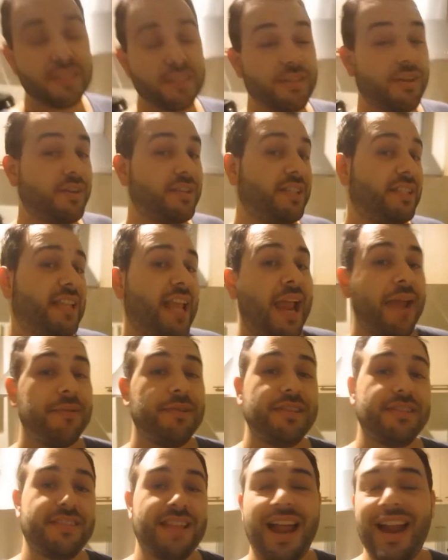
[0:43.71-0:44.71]
So I just came
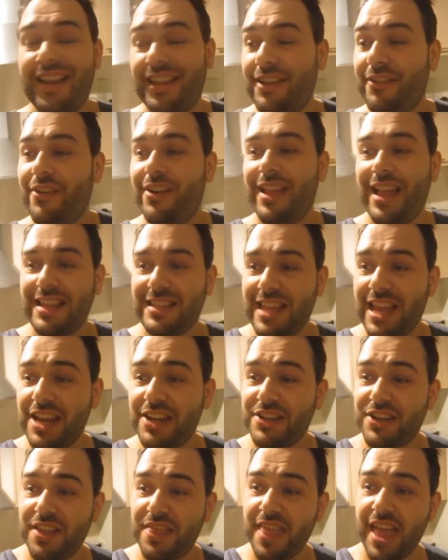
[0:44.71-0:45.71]
to the startling
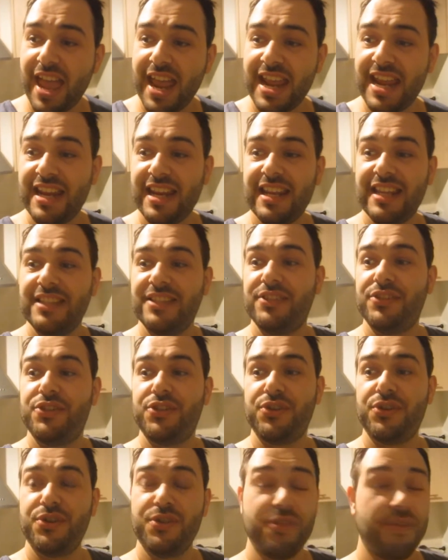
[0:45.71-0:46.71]
realization that it is
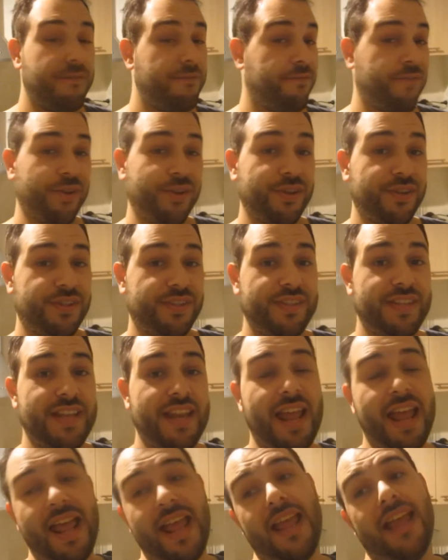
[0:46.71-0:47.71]
June the 1st
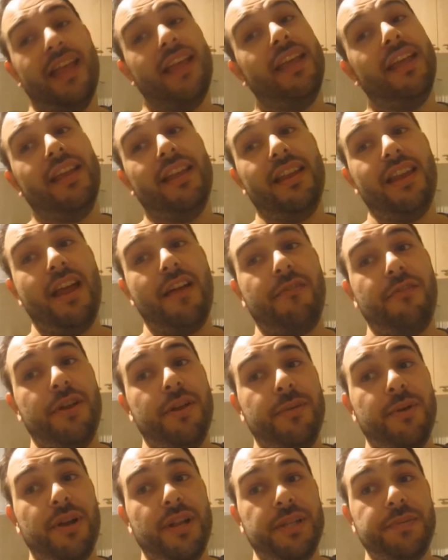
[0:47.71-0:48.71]
today. Now, for
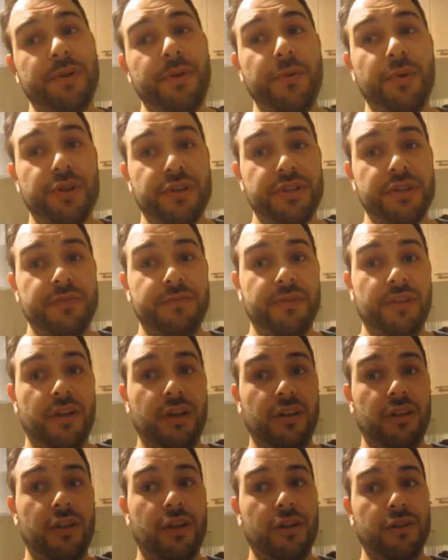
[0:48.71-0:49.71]
anybody who's been watching the
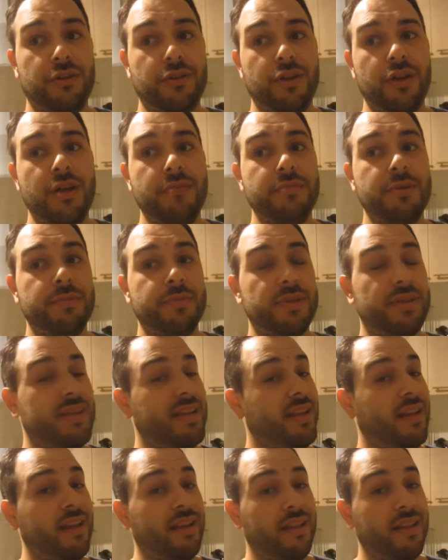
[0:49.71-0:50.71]
vlog long term, in
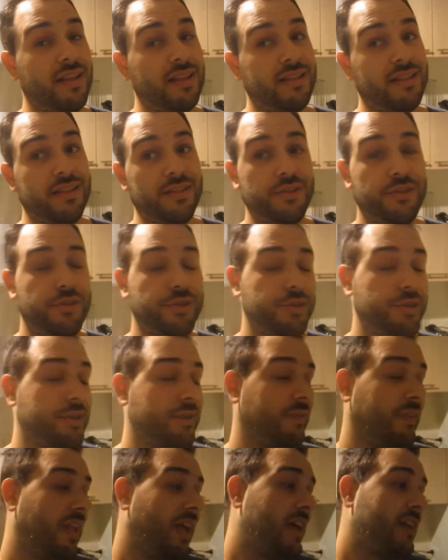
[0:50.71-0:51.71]
particular since June
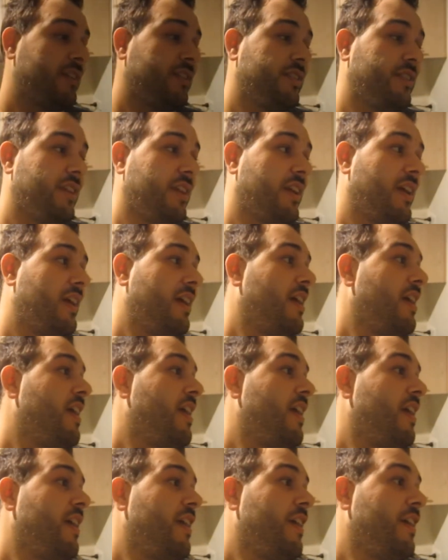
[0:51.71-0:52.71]
of last year,
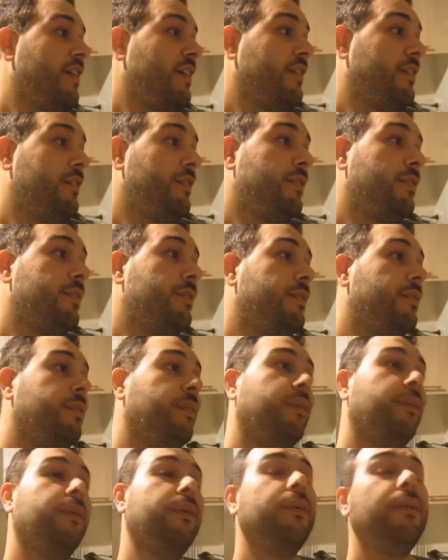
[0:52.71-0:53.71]

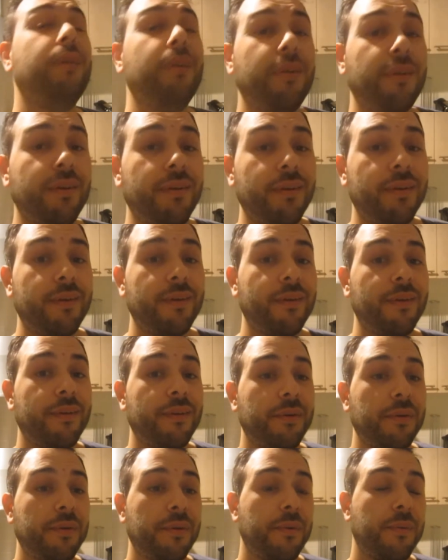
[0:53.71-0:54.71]
you
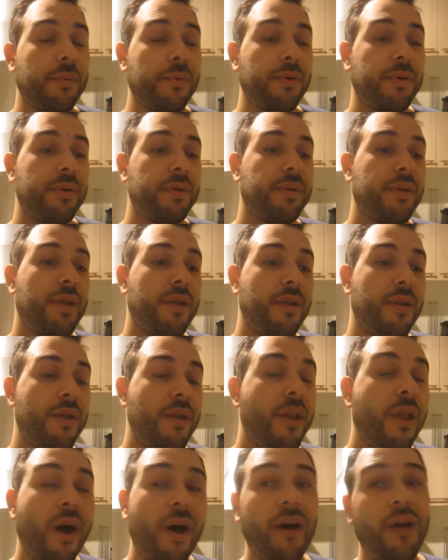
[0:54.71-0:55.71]
would
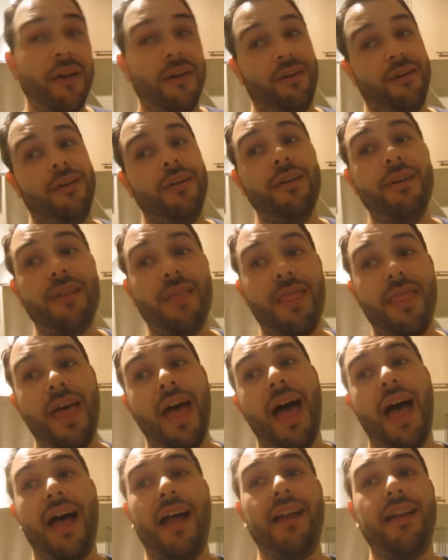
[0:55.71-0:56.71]
know
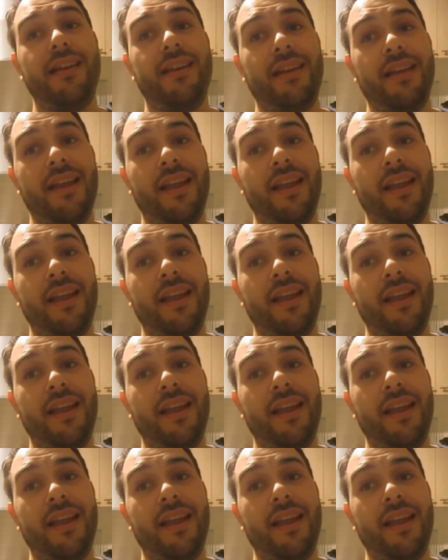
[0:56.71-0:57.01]
that